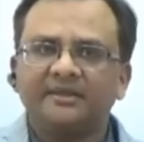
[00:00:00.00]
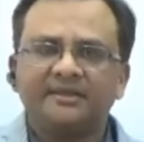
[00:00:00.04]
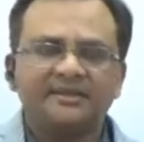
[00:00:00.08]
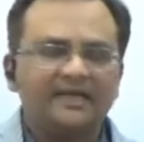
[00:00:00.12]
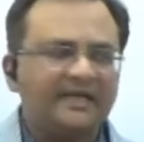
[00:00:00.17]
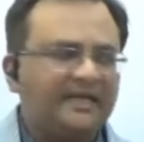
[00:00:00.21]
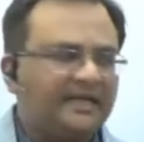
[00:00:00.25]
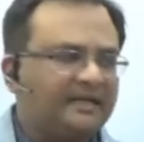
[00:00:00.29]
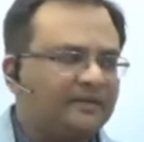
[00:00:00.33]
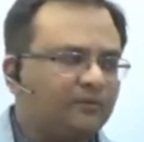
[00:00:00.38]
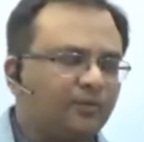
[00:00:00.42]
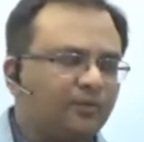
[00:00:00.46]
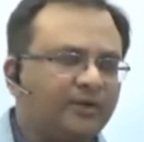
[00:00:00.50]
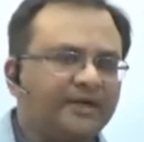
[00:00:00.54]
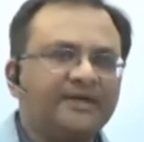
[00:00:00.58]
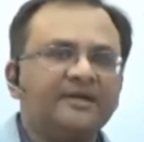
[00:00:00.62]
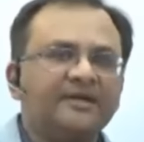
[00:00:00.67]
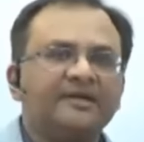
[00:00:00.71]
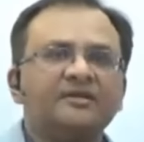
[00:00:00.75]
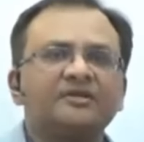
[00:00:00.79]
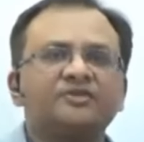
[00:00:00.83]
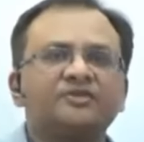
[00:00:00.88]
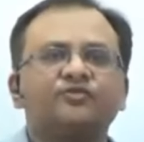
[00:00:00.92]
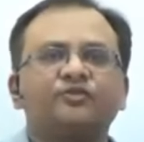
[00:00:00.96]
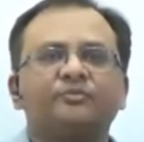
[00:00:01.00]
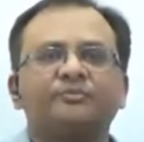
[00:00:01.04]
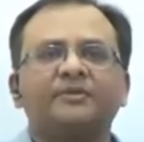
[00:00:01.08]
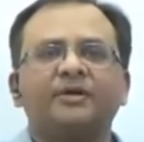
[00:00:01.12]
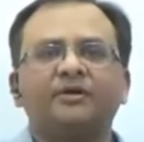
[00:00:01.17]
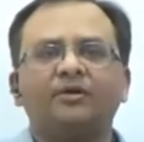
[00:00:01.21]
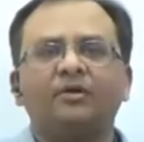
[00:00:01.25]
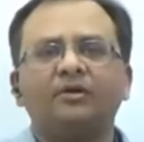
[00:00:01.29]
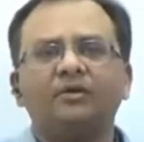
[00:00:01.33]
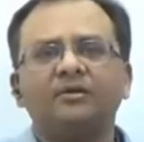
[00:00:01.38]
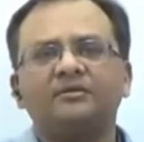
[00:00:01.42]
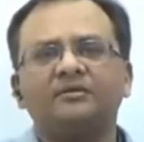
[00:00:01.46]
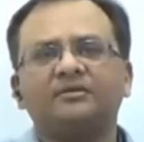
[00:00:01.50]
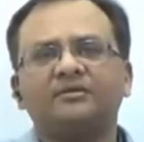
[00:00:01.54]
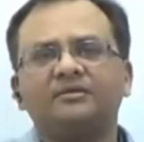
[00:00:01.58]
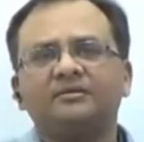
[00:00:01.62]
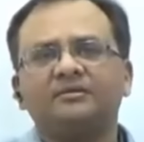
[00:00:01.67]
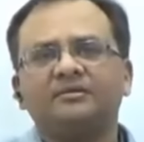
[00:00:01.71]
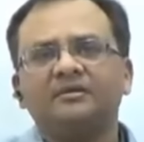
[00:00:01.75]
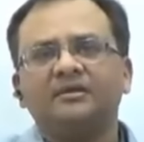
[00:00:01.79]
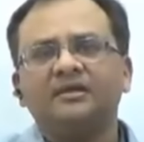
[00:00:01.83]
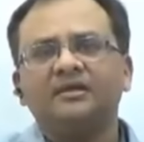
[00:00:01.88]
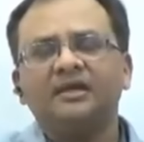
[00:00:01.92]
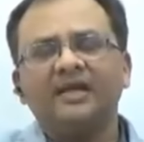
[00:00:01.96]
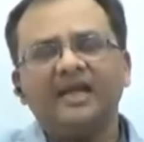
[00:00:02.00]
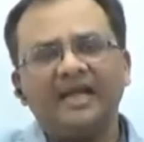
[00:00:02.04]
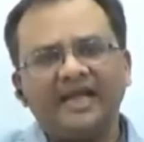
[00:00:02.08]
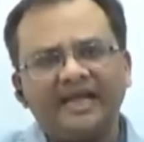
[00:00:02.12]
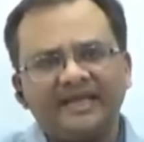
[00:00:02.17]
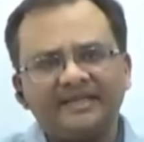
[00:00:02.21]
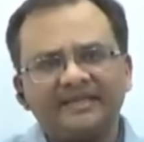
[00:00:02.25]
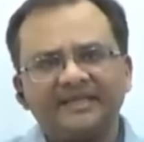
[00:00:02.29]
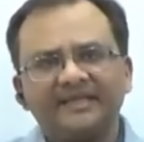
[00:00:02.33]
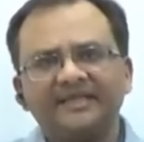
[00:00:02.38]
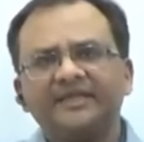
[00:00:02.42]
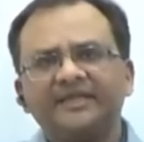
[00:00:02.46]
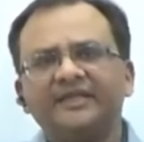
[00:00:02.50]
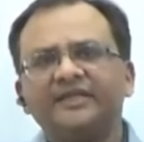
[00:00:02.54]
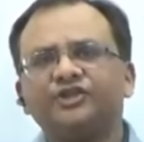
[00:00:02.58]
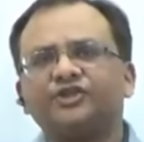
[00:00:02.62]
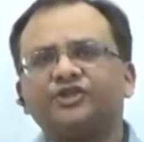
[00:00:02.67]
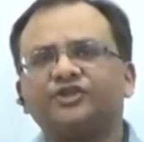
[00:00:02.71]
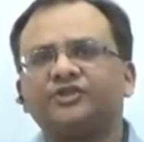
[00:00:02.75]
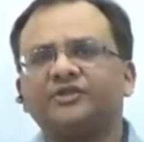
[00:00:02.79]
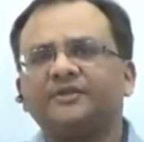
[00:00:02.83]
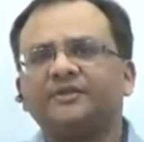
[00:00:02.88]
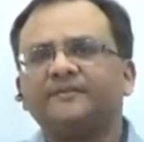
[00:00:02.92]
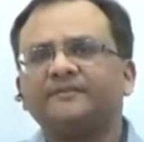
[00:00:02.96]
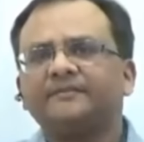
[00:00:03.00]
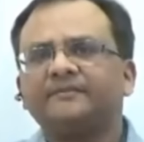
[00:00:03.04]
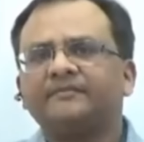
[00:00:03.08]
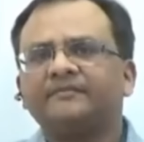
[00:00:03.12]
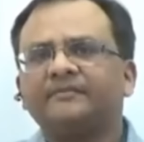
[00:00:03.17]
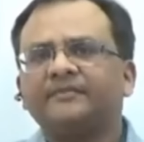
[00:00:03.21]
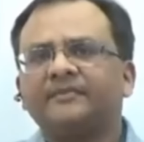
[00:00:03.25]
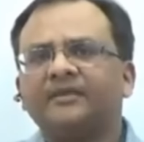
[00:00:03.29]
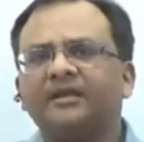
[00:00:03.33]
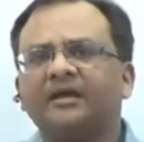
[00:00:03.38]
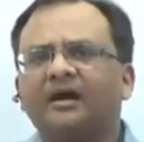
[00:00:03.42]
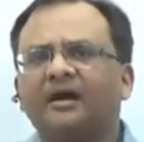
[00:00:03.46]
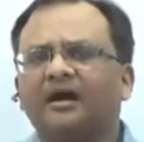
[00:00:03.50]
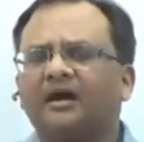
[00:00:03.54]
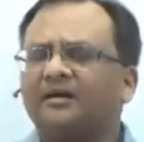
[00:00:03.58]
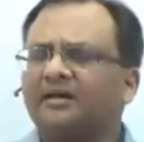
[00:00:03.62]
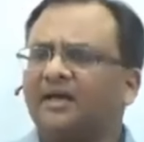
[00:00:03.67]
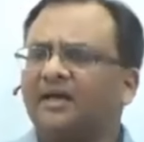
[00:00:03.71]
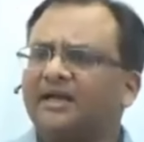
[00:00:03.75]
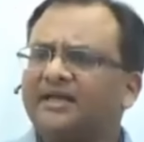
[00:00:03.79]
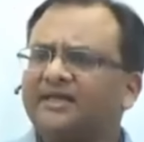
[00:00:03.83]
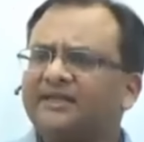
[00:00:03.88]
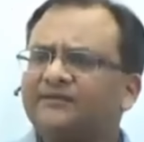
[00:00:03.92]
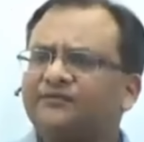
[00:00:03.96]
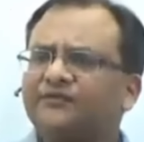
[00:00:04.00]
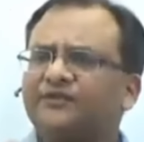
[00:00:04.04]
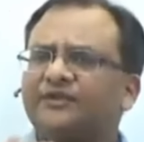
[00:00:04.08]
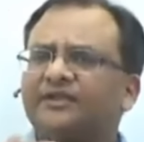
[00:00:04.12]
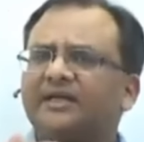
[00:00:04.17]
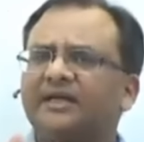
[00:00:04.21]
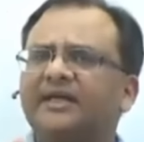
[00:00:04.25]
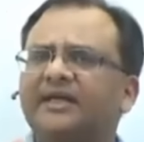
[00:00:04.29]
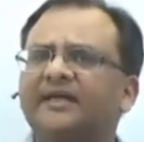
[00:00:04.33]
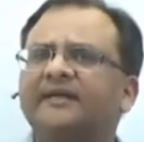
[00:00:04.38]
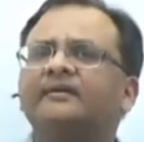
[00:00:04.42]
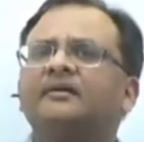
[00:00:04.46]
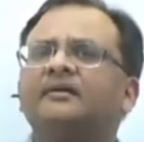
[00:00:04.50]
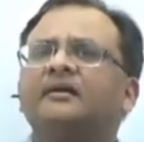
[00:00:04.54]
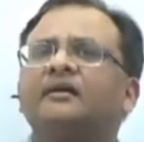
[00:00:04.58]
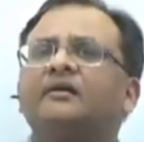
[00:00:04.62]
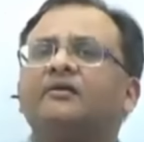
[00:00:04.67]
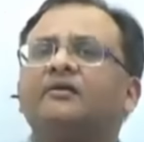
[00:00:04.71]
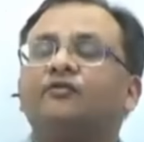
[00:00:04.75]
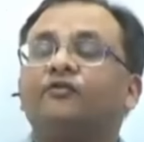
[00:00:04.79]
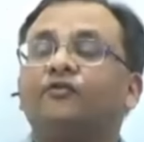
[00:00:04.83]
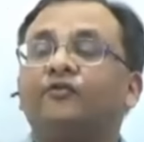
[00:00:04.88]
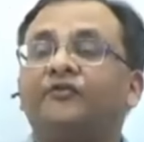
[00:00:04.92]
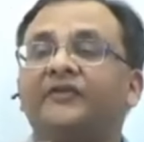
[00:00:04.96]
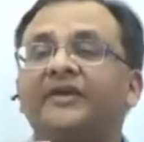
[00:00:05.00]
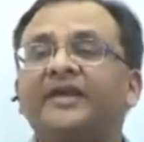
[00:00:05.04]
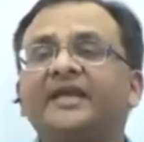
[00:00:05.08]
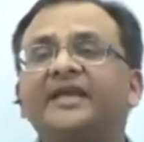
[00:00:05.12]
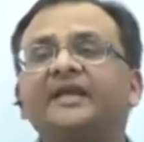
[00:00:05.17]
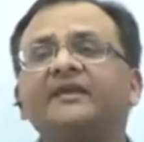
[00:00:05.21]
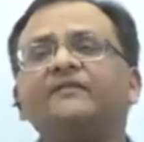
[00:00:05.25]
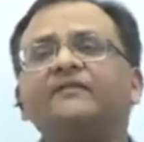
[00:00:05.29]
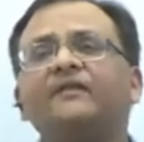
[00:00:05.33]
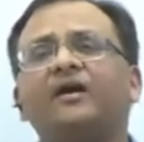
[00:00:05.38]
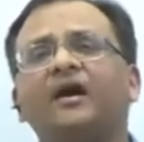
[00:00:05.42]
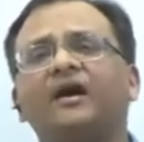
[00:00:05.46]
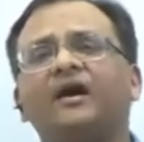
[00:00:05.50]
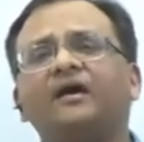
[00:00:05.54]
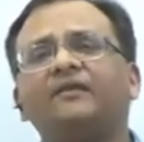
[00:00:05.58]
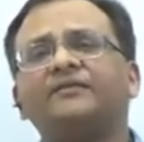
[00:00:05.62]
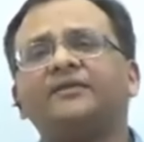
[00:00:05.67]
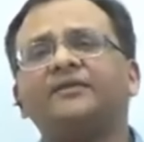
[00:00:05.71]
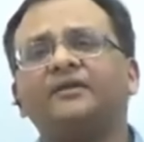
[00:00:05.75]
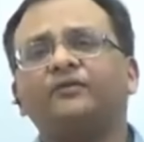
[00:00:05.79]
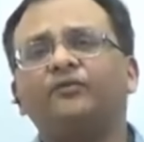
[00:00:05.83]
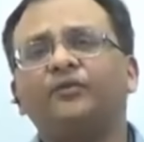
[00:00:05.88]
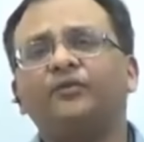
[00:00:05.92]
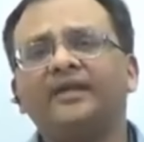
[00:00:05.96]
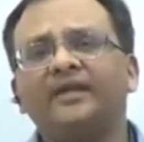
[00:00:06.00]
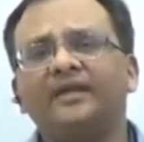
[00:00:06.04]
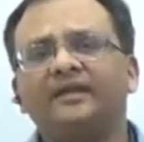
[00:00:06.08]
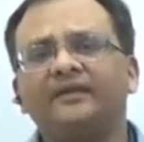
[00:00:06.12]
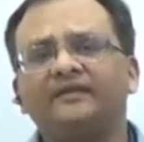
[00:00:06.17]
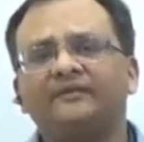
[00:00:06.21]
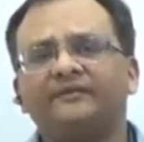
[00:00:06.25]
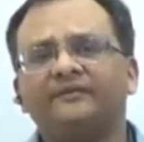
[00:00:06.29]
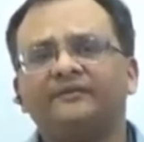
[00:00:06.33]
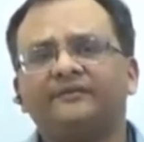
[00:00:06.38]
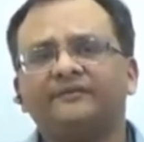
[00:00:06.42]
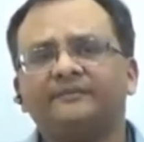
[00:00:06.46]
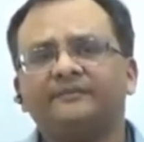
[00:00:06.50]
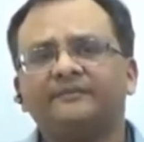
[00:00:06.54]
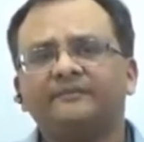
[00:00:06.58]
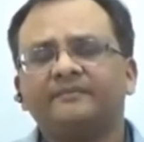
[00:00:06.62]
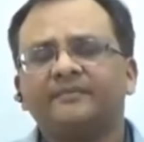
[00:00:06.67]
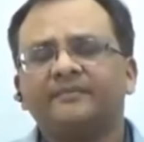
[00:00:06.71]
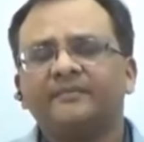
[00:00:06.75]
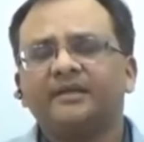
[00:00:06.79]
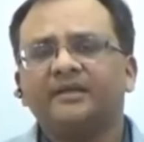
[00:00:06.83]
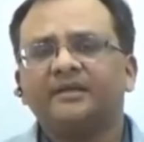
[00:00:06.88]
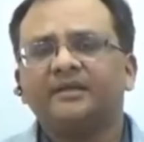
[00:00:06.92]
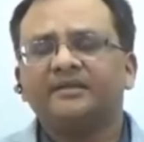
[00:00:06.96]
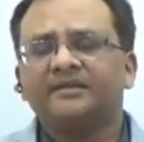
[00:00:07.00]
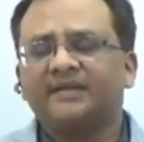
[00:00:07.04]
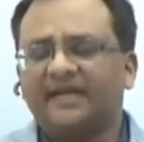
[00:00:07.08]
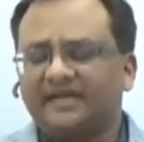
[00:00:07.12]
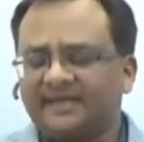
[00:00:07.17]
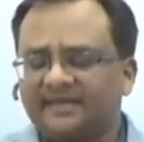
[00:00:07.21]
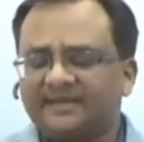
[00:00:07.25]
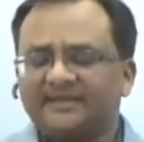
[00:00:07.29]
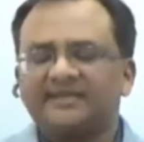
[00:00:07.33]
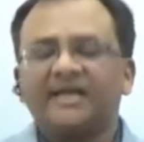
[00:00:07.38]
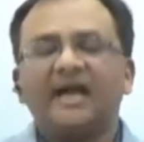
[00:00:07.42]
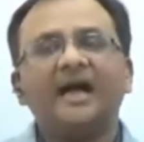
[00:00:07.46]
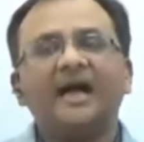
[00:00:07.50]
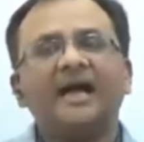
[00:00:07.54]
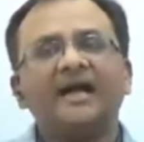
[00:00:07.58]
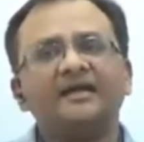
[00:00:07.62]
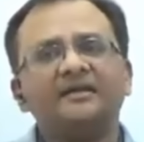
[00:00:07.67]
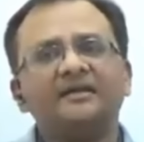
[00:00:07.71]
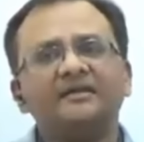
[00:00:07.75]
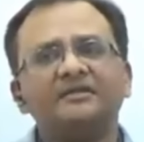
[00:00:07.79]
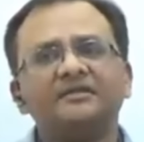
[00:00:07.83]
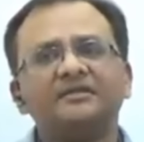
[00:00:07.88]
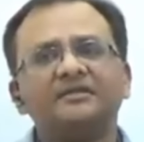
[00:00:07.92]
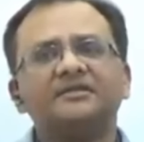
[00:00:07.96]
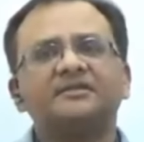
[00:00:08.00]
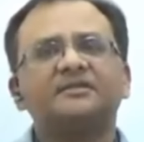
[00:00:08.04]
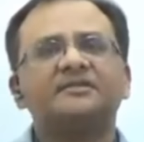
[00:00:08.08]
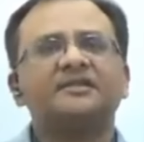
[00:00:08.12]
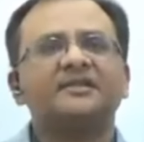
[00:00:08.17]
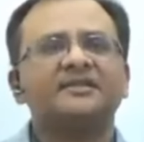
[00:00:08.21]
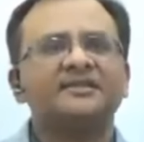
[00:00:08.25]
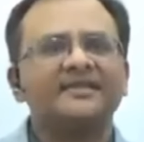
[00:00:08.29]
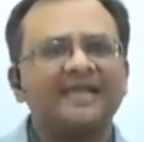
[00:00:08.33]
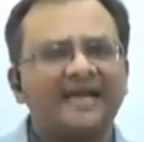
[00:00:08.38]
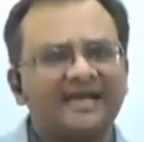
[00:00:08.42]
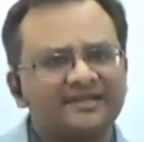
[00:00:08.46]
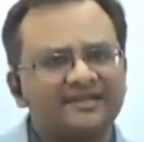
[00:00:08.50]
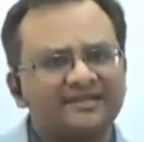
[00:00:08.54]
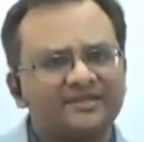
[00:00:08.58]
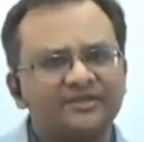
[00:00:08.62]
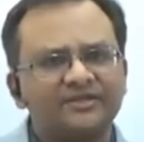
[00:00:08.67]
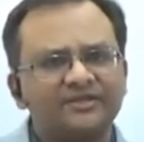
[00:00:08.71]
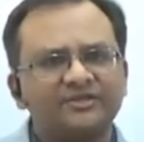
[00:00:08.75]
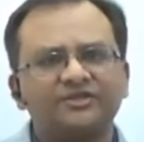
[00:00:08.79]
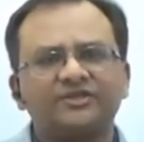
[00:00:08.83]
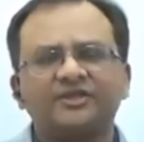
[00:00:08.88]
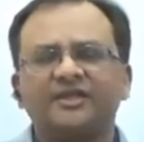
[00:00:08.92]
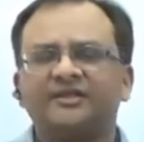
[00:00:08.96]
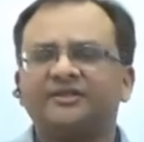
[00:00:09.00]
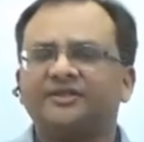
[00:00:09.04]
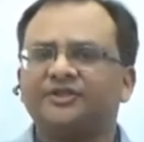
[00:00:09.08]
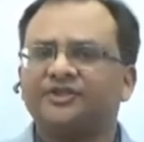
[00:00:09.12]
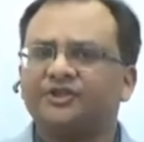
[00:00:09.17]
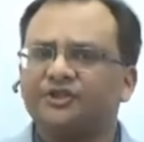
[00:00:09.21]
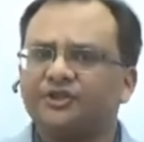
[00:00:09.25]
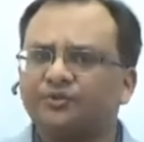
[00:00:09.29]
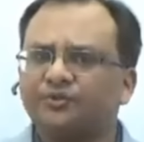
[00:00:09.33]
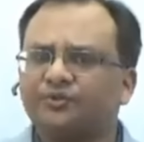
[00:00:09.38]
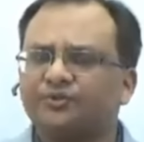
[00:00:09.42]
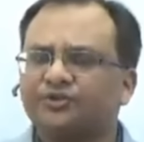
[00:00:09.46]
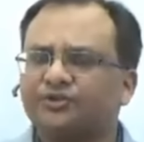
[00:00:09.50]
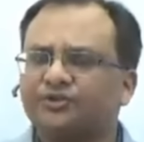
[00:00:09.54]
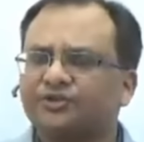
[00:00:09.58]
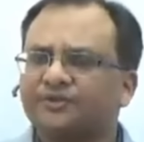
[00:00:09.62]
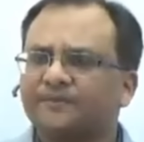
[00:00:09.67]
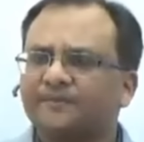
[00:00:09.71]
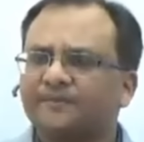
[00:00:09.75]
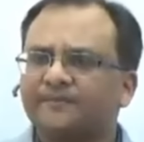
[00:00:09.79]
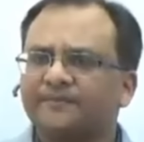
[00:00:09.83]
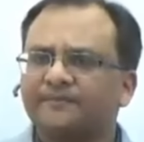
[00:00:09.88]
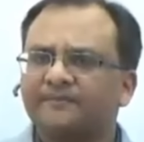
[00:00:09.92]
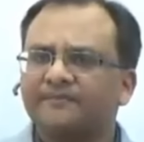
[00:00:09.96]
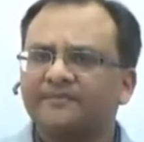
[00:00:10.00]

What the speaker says: the invaders from the north and the east arrived in wave after wave, that is, Angles, the Saxons, and the Jutes,